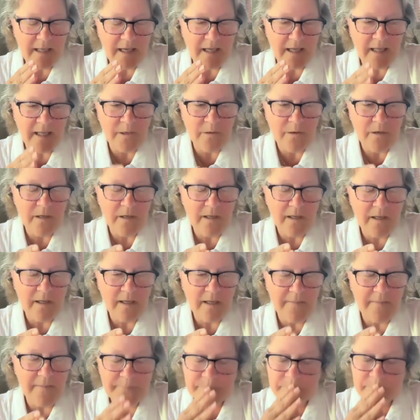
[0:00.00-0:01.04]
it
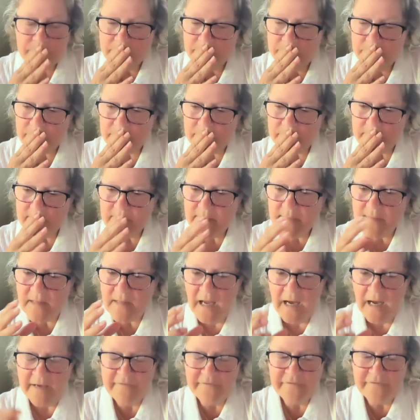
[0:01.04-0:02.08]

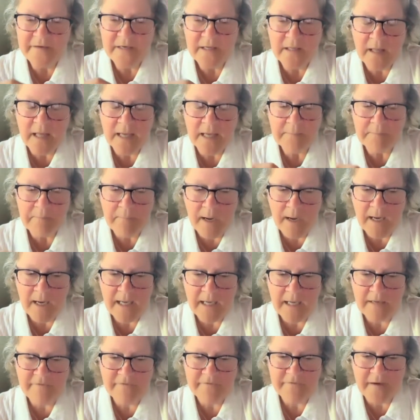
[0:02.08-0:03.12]
I feel like
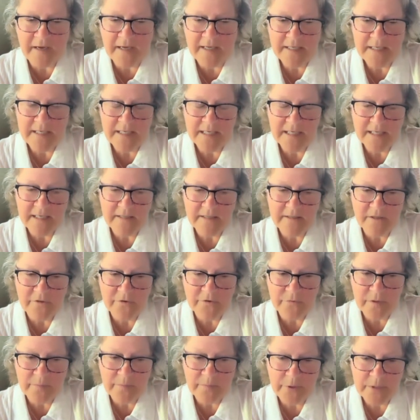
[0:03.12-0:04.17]
my finding the
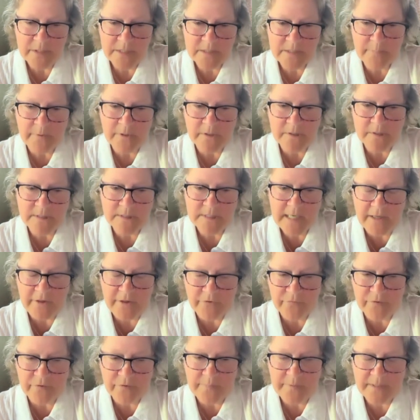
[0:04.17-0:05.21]
three principles and
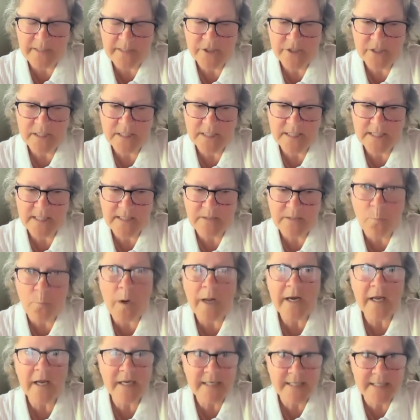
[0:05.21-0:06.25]
three PGC
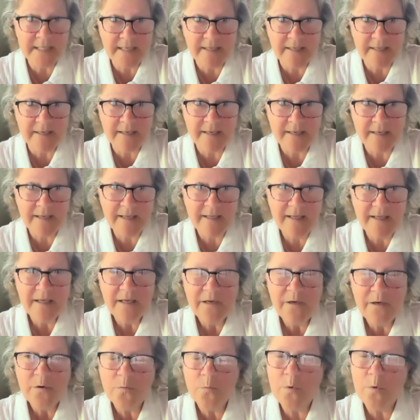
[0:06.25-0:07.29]
when I did
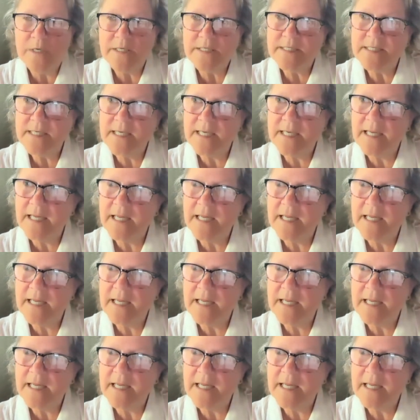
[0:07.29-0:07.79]
was